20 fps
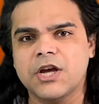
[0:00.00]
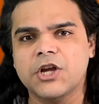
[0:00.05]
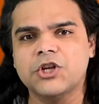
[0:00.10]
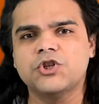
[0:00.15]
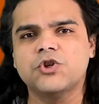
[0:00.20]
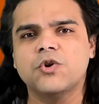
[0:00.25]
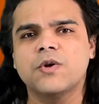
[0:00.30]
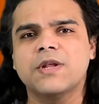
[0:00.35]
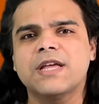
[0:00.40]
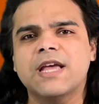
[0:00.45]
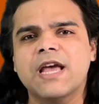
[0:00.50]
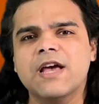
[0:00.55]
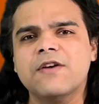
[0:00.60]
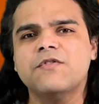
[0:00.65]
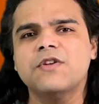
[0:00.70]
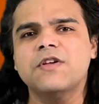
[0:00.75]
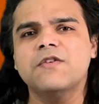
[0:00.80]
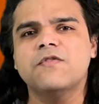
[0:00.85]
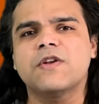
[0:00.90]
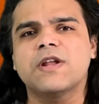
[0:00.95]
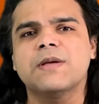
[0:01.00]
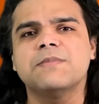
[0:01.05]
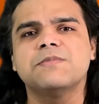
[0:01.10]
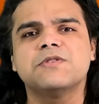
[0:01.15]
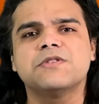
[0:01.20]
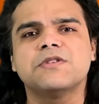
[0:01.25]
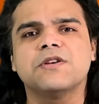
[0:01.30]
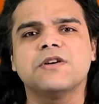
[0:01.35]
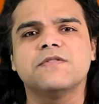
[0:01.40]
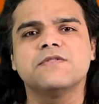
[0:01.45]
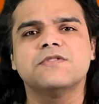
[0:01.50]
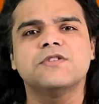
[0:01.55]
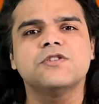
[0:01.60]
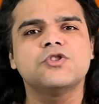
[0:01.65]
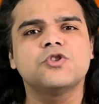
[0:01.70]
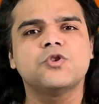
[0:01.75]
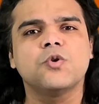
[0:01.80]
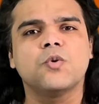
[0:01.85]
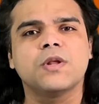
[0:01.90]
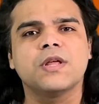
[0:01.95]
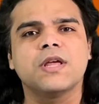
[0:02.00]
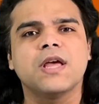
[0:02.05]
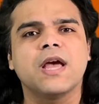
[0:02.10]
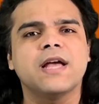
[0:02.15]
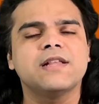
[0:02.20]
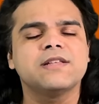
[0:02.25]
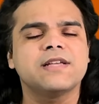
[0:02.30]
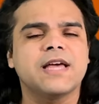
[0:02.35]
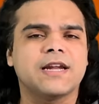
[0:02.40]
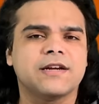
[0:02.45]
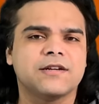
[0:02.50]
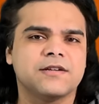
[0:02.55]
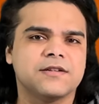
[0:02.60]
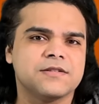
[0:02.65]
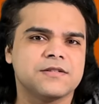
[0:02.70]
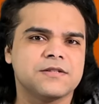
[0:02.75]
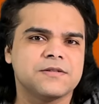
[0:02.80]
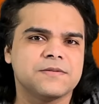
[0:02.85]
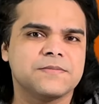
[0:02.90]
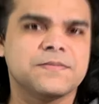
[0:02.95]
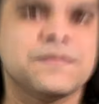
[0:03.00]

ensuring every frame serves the story and characters.